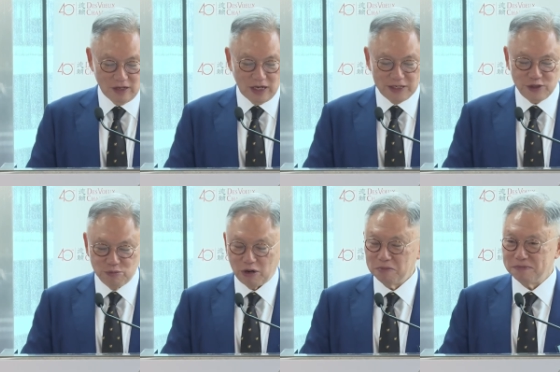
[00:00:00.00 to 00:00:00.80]
As you
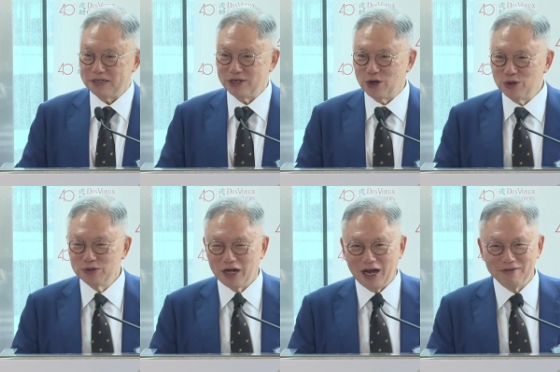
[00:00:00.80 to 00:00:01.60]
probably
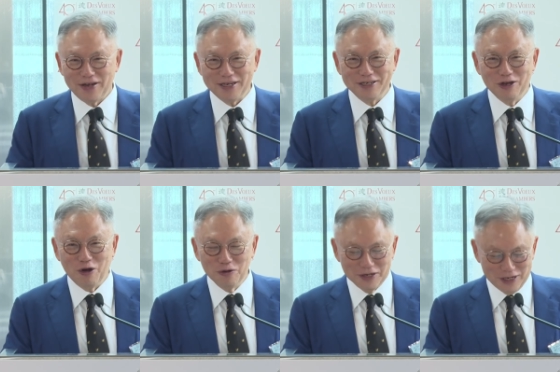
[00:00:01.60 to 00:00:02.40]
know, I have had a
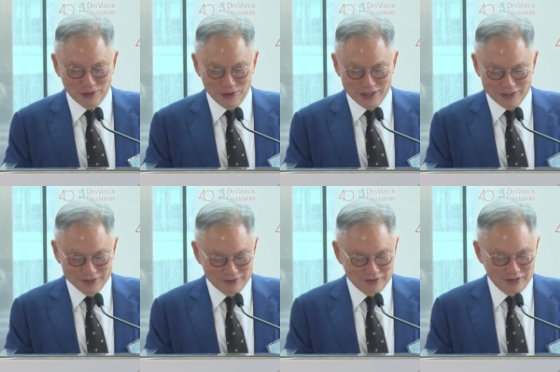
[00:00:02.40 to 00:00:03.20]
long career.
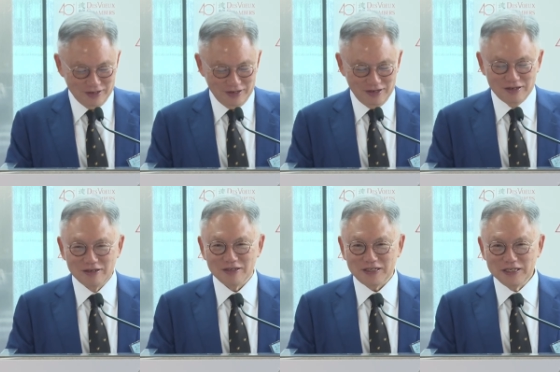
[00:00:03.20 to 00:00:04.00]

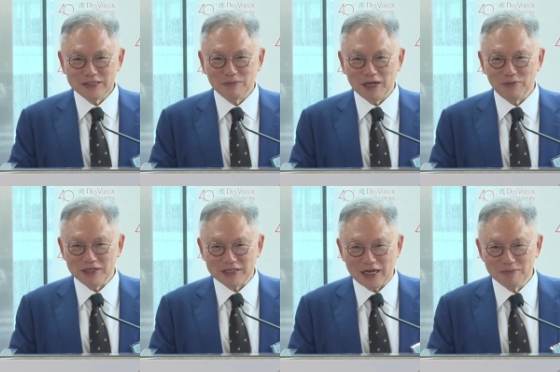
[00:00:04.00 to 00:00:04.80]
Since my
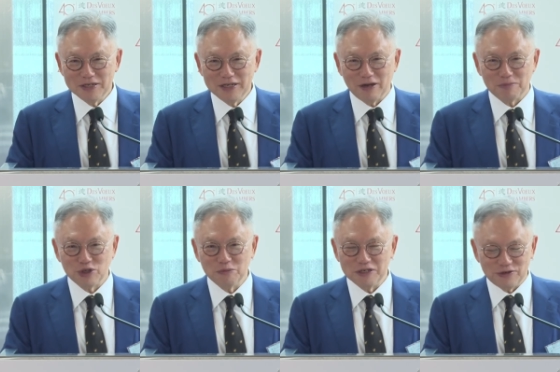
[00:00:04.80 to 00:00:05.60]
retirement in
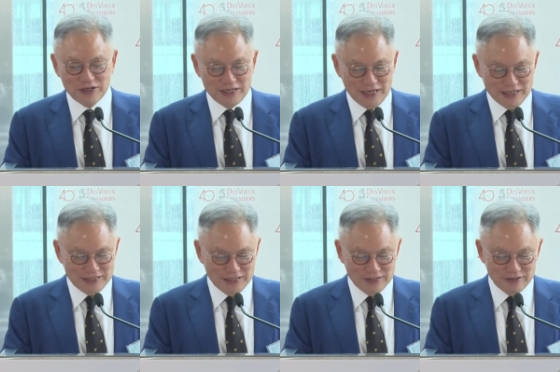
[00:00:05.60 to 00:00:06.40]
October
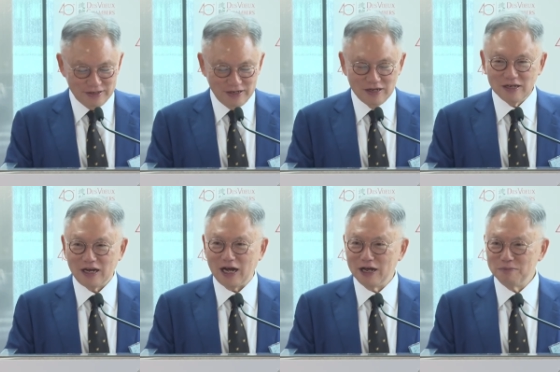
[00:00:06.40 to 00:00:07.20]
2018,
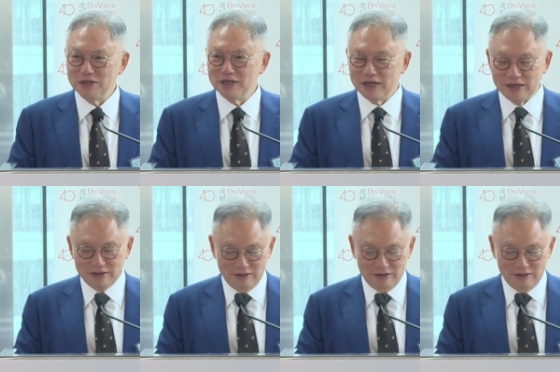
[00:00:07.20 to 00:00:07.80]
I have been an